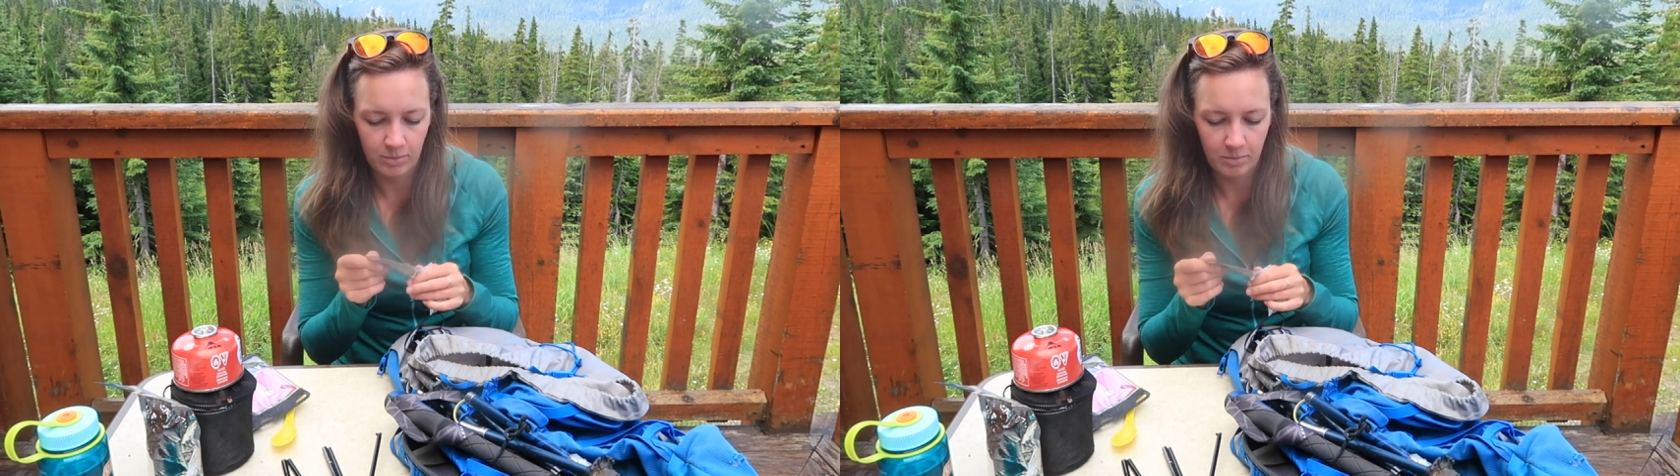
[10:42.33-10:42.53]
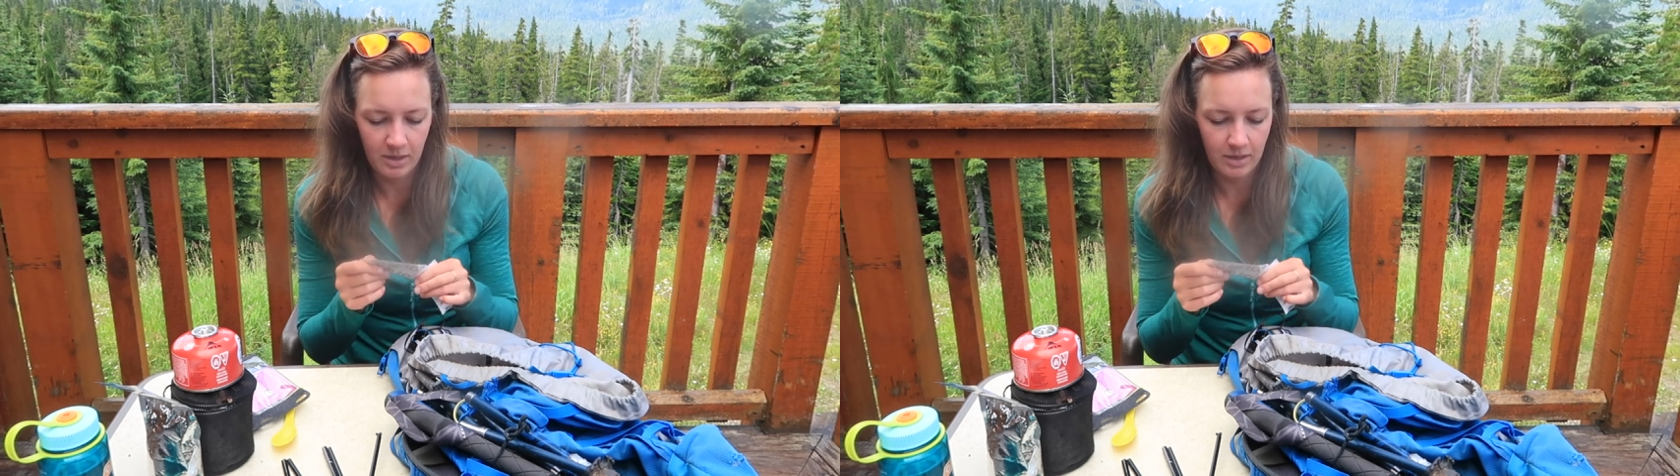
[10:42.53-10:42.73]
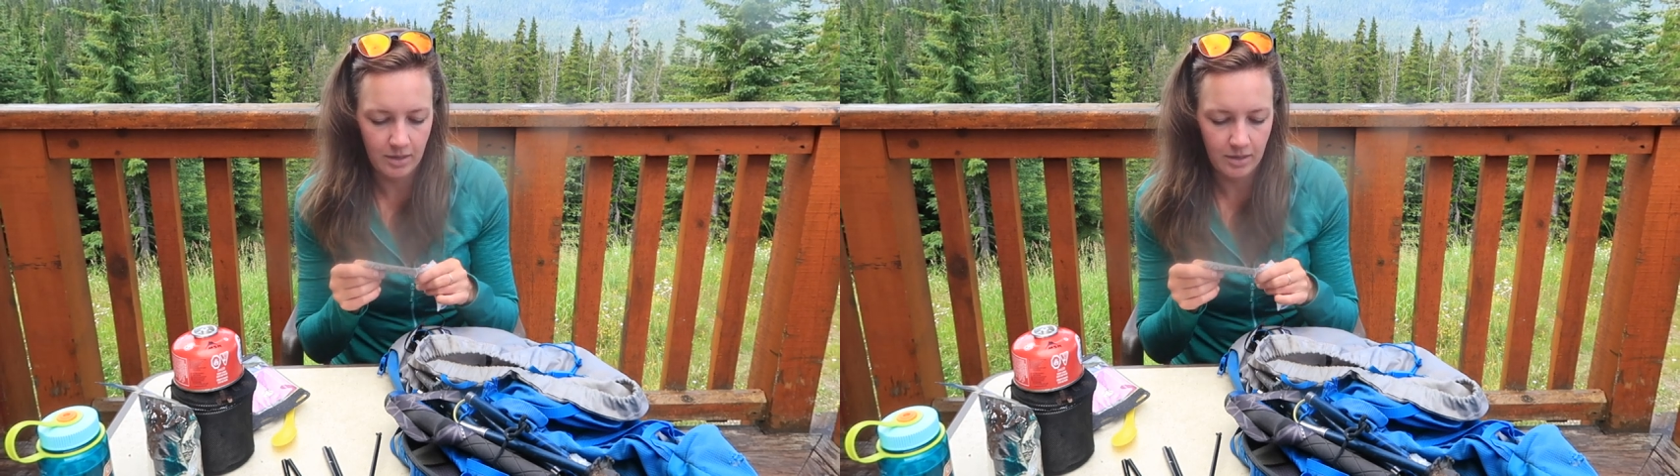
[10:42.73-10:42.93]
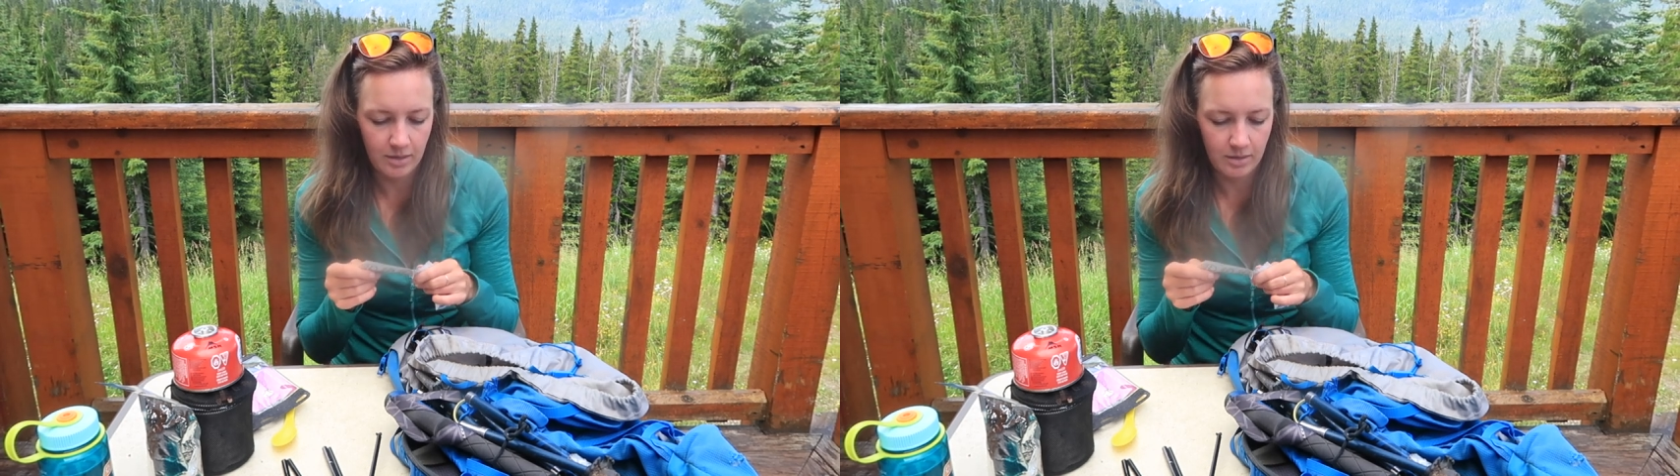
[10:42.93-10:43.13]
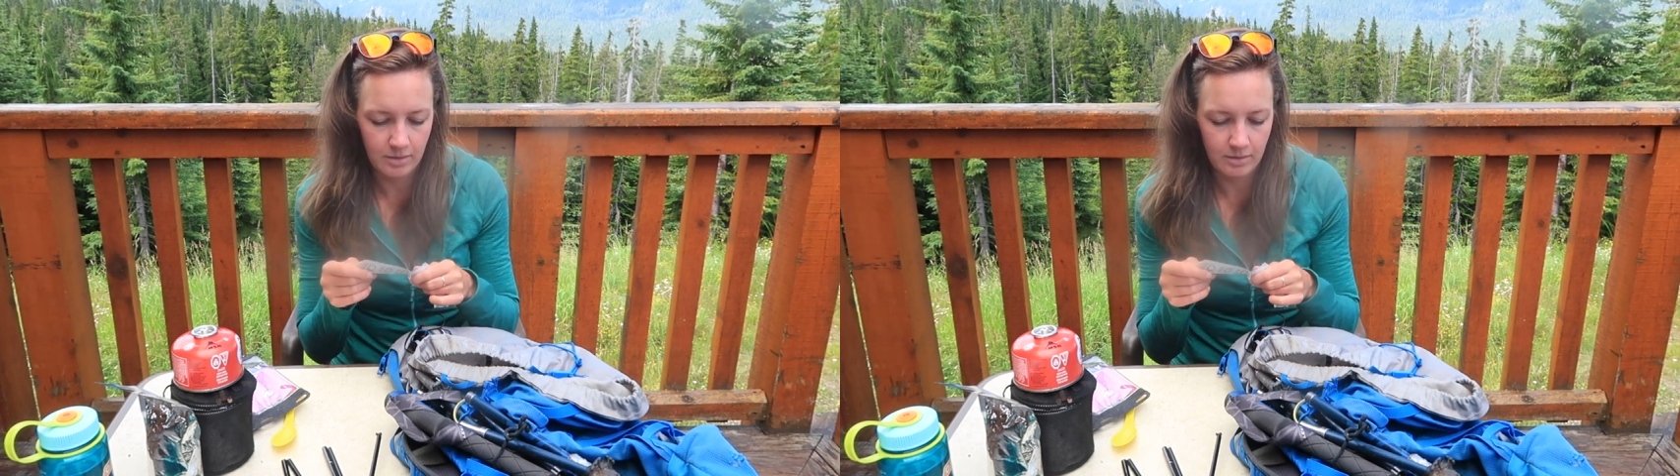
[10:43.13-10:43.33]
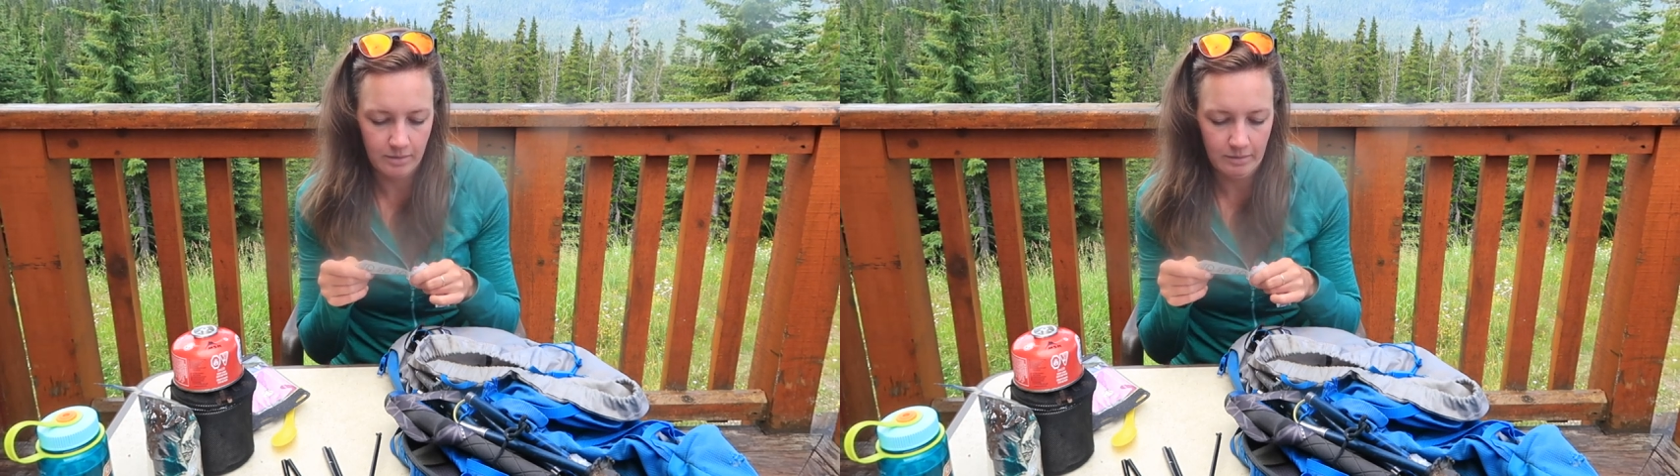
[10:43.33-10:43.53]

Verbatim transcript: repair